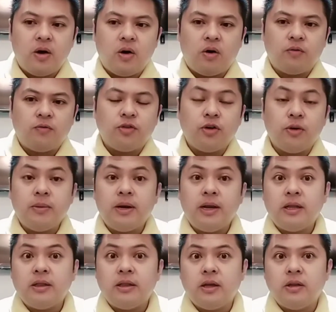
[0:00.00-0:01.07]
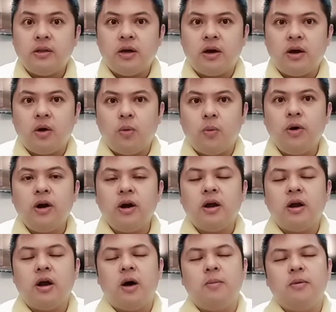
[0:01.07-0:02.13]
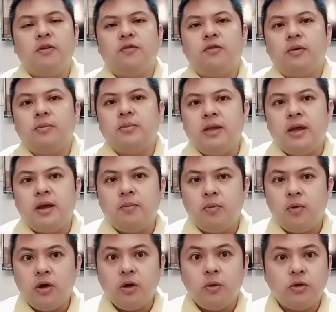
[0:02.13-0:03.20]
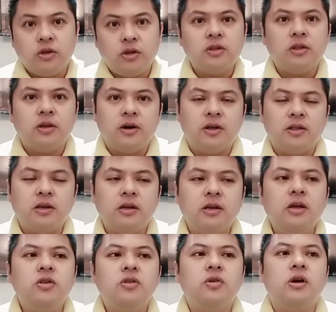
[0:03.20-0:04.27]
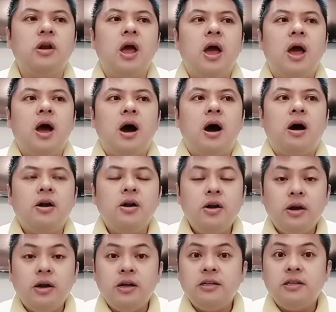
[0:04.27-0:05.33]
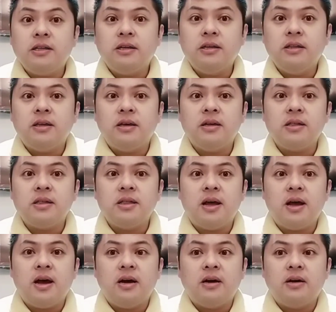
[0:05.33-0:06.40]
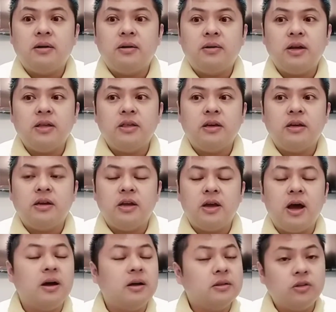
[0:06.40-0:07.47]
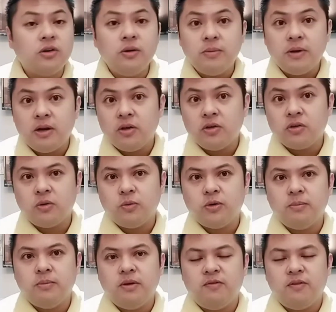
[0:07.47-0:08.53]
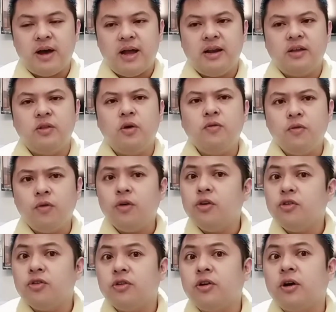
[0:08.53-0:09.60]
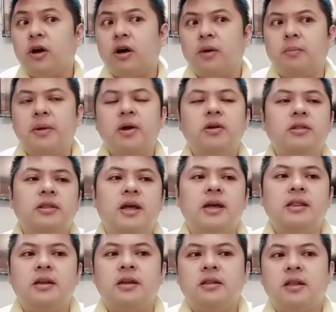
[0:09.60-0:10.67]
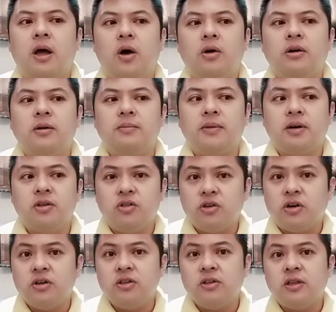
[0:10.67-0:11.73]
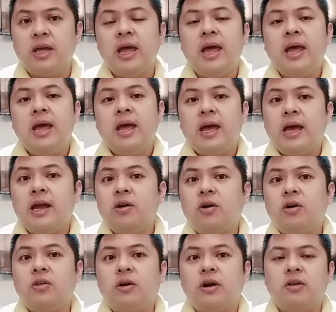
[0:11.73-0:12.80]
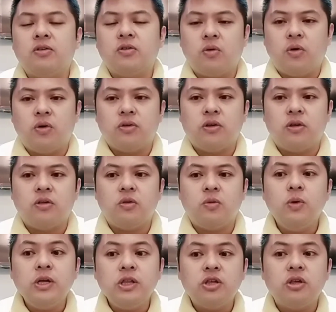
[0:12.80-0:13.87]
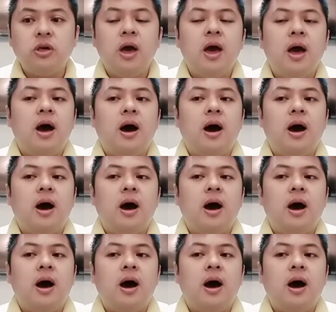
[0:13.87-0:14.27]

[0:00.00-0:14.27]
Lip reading: of terminating the work coming from the employee, which is the resignation, are there instances na ang termination would be valid? Of course there are. Meron tayong kinatawag na mga just and authorized causes, which